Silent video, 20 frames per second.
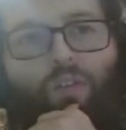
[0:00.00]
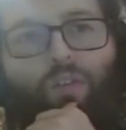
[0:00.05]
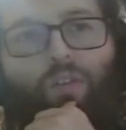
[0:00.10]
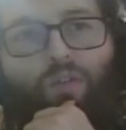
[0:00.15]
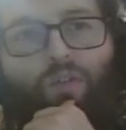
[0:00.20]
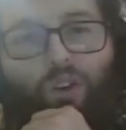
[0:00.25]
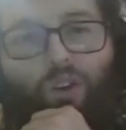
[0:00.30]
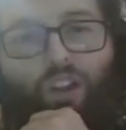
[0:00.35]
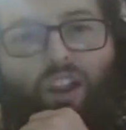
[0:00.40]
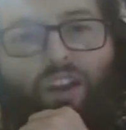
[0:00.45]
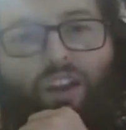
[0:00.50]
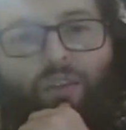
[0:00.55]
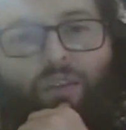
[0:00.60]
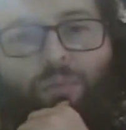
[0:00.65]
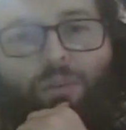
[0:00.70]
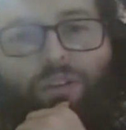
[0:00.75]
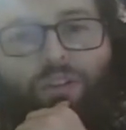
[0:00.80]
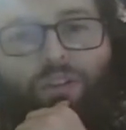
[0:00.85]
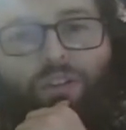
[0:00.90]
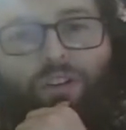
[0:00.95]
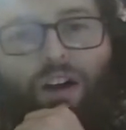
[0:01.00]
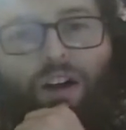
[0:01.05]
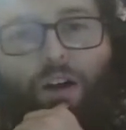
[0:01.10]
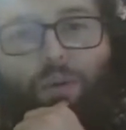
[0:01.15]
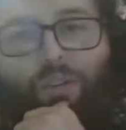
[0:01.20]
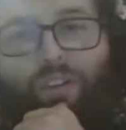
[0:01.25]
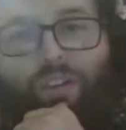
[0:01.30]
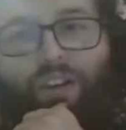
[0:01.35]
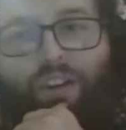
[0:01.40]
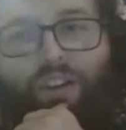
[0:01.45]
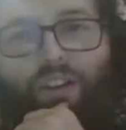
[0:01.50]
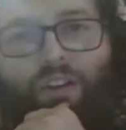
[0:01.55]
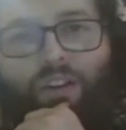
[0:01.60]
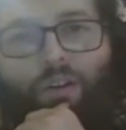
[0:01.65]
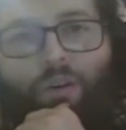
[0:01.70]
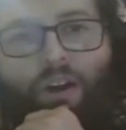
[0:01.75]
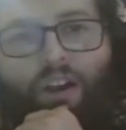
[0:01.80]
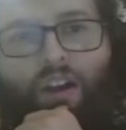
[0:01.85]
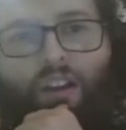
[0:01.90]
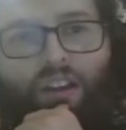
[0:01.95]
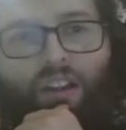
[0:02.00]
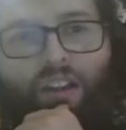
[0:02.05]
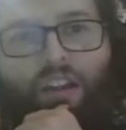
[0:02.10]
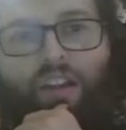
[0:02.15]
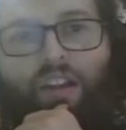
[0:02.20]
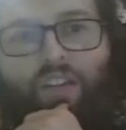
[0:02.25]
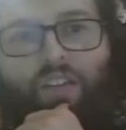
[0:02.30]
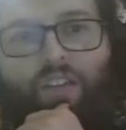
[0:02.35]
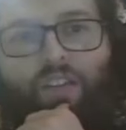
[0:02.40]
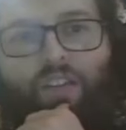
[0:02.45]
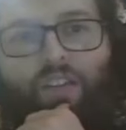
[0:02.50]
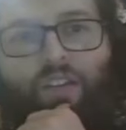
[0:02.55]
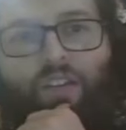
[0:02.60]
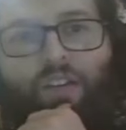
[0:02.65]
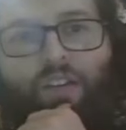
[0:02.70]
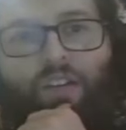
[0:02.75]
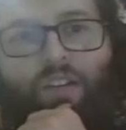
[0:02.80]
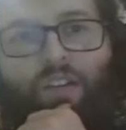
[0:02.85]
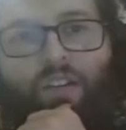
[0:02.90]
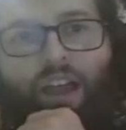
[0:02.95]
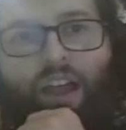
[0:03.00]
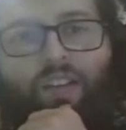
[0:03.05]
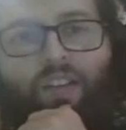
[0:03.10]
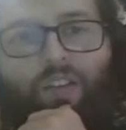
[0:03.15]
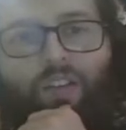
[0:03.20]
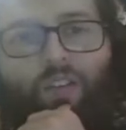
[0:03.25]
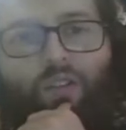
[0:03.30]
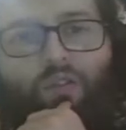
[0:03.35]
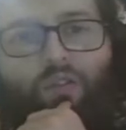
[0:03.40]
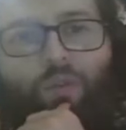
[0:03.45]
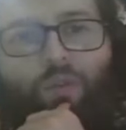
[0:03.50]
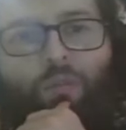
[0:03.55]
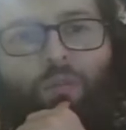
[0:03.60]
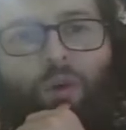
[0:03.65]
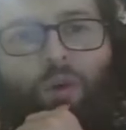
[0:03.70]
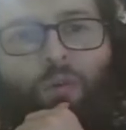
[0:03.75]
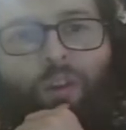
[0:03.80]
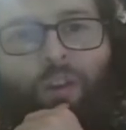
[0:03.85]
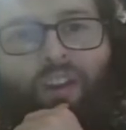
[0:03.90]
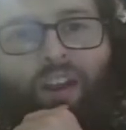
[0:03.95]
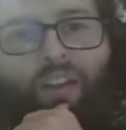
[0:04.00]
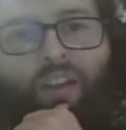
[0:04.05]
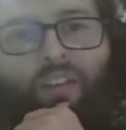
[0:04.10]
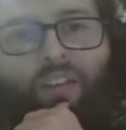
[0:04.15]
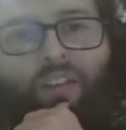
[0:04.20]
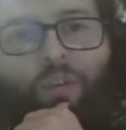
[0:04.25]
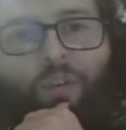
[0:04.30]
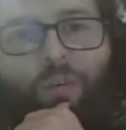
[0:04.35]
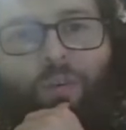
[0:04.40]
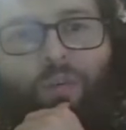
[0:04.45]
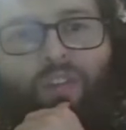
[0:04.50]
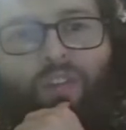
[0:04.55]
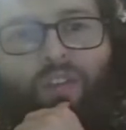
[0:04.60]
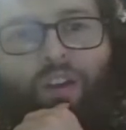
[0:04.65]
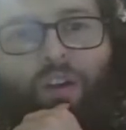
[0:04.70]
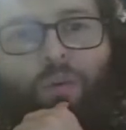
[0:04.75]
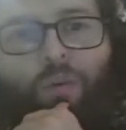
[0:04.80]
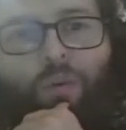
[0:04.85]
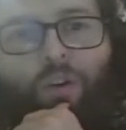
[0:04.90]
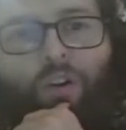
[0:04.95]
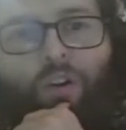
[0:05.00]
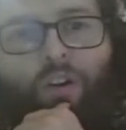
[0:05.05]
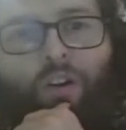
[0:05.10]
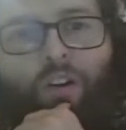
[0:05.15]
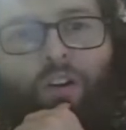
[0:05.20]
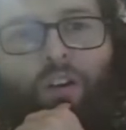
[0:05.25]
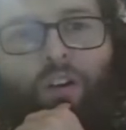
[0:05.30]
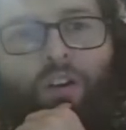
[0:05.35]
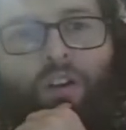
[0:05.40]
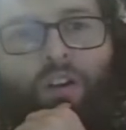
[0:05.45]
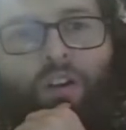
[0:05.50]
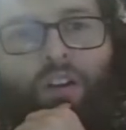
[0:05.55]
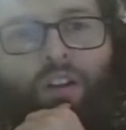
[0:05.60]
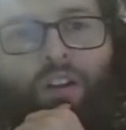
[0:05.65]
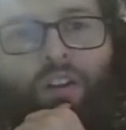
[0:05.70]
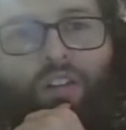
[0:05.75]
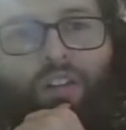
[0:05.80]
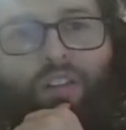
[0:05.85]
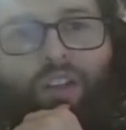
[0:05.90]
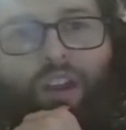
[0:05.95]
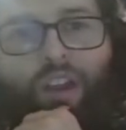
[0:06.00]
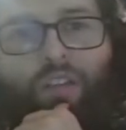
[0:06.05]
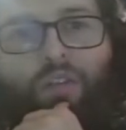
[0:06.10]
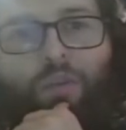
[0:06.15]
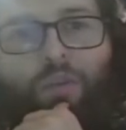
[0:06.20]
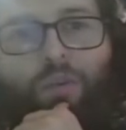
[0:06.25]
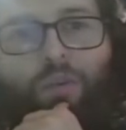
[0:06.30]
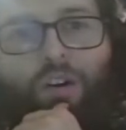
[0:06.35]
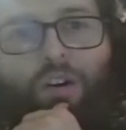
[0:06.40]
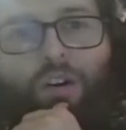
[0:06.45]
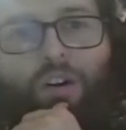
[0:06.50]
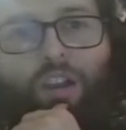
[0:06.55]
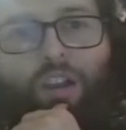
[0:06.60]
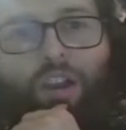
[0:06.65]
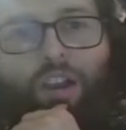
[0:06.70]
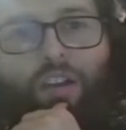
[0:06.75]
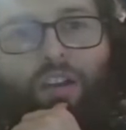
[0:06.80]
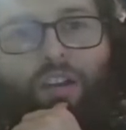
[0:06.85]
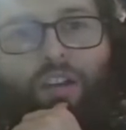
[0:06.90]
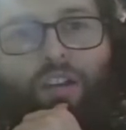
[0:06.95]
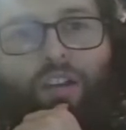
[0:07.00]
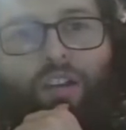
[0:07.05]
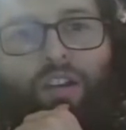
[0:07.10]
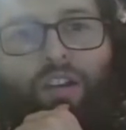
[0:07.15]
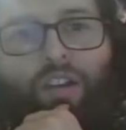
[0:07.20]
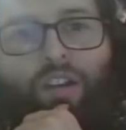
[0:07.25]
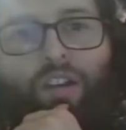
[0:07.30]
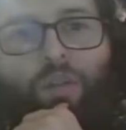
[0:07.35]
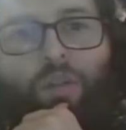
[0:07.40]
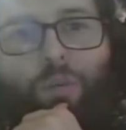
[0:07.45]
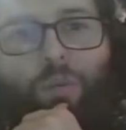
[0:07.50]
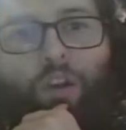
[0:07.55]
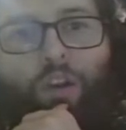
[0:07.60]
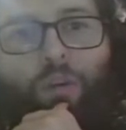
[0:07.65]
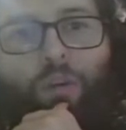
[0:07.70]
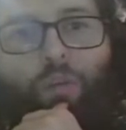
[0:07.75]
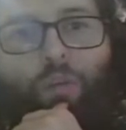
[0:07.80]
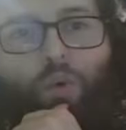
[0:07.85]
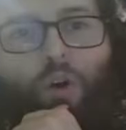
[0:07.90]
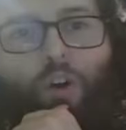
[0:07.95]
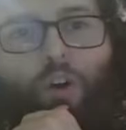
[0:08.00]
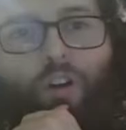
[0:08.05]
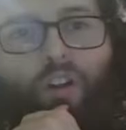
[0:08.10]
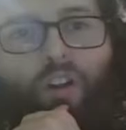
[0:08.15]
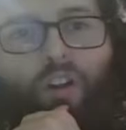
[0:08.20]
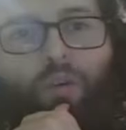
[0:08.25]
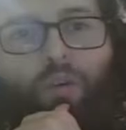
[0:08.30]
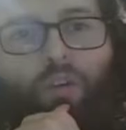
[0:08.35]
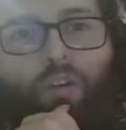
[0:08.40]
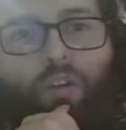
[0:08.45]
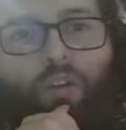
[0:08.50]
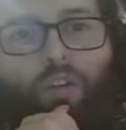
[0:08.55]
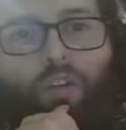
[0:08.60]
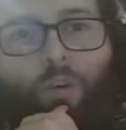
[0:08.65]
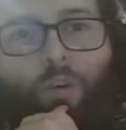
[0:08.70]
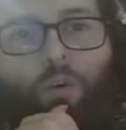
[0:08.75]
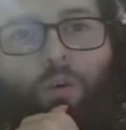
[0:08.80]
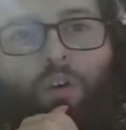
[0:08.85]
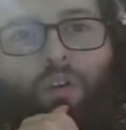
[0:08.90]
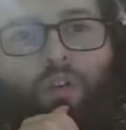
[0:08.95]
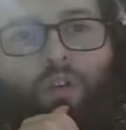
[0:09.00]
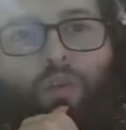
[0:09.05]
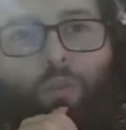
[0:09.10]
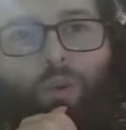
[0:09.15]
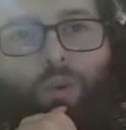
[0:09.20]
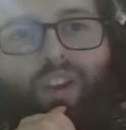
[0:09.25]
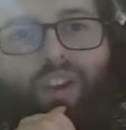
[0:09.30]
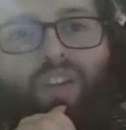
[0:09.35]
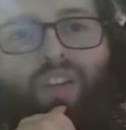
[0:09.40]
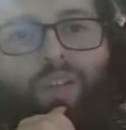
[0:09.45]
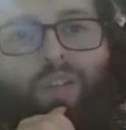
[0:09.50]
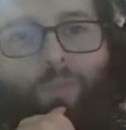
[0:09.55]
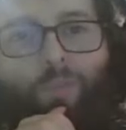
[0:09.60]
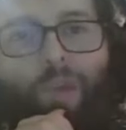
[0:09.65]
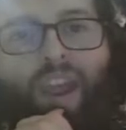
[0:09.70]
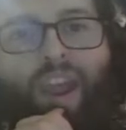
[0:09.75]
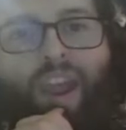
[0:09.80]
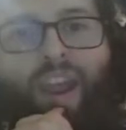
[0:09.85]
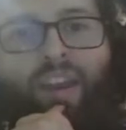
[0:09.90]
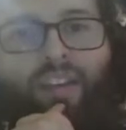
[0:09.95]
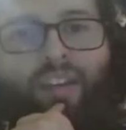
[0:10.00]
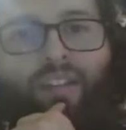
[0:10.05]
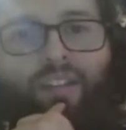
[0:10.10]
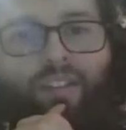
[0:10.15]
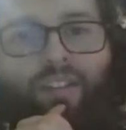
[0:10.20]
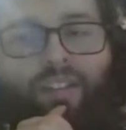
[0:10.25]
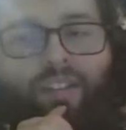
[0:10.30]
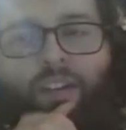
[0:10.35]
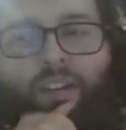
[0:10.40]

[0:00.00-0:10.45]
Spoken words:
forgettable. I was like, you know what? That's a cool moment. That's a cool scene where he saved the world and is rewarded with someone's respect.